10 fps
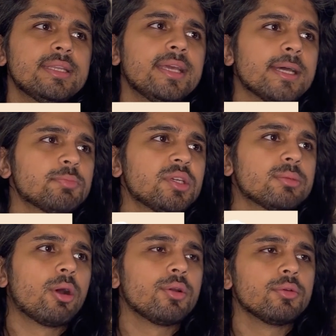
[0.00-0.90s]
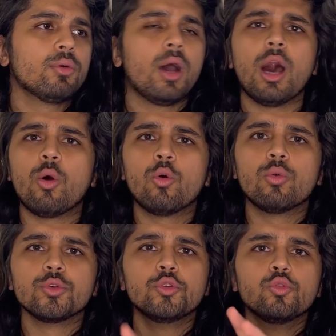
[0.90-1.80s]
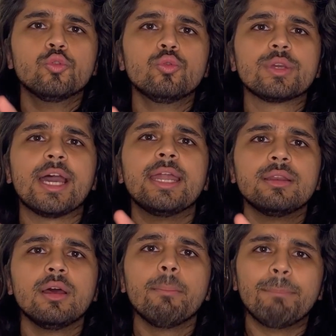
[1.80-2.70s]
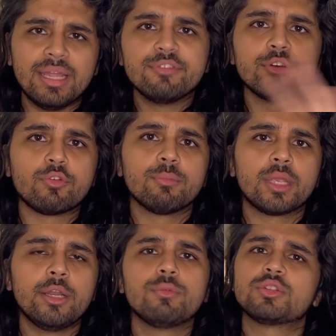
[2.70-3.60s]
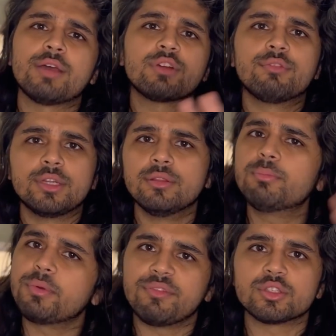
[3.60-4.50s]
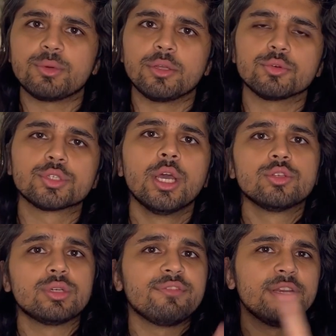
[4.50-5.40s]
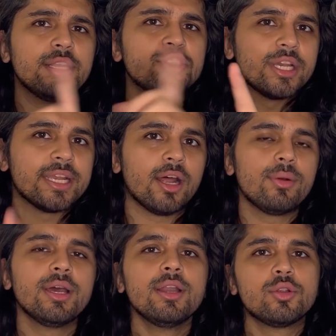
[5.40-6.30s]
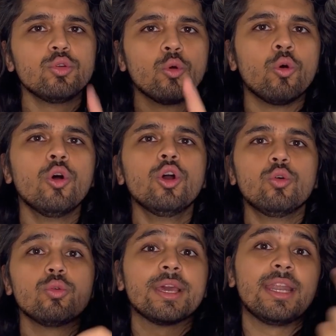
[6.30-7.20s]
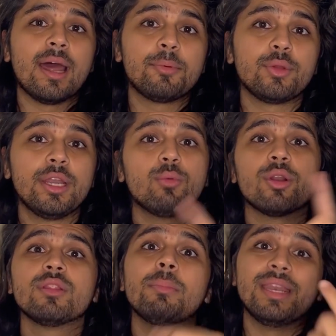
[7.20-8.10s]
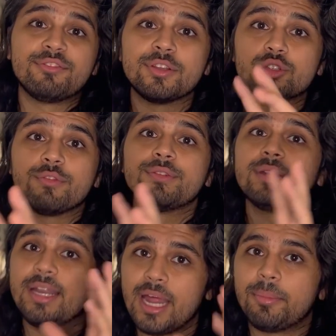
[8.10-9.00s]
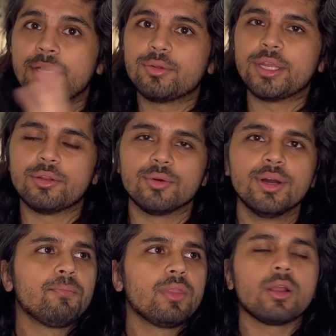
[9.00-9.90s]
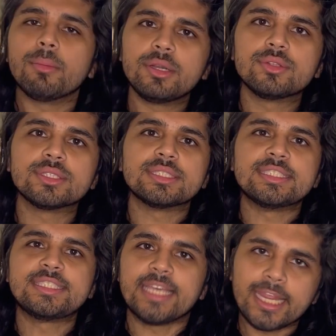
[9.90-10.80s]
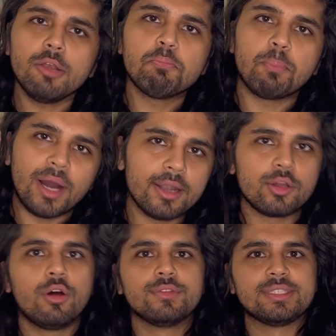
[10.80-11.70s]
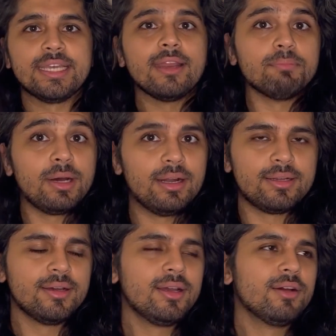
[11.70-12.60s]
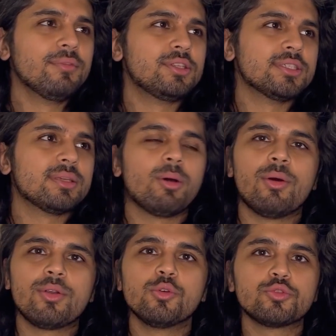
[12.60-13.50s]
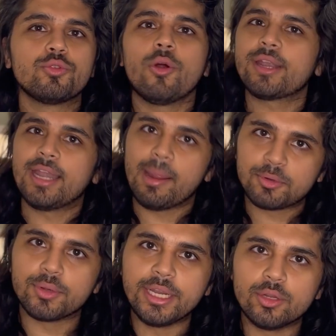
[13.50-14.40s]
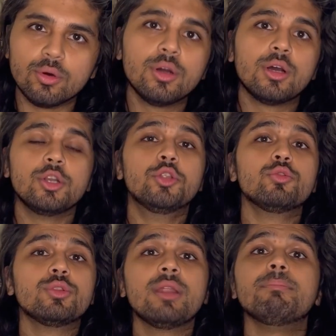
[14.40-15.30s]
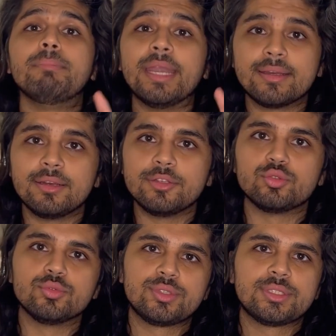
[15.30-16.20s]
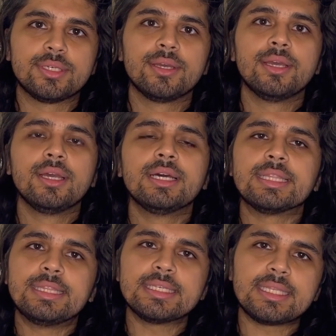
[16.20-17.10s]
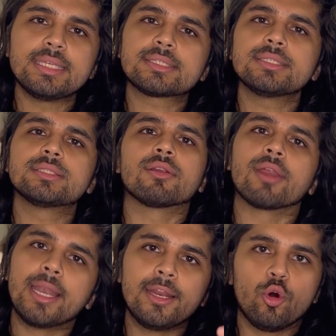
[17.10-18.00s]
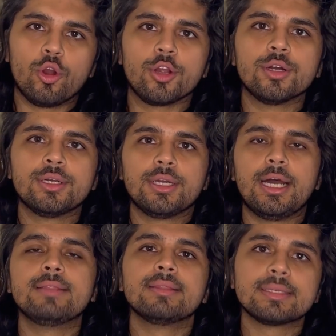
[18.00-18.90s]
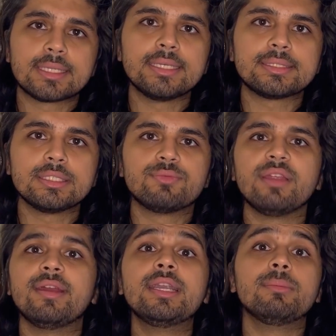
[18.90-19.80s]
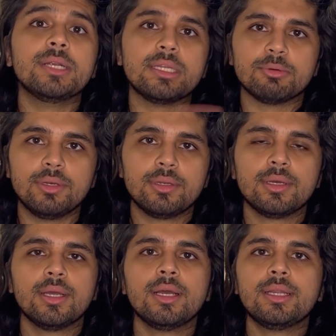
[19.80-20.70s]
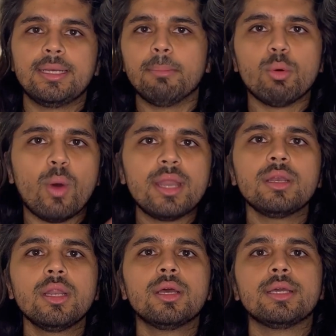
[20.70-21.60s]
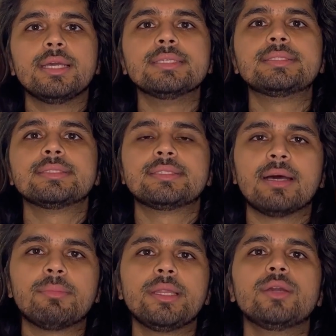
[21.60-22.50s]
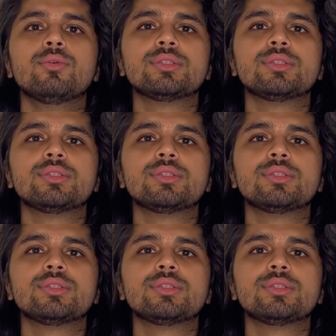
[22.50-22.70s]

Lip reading: the aspects about how you can benefit from keto, which I've covered in the previous videos. So definitely check it out to know who can adapt to keto, what are the benefits of adapting to keto. Now coming to the second part of the second part, which is about who should not adapt to keto due to their medical issues. This list is really long and this list is very, very debatable. Number one is somebody who is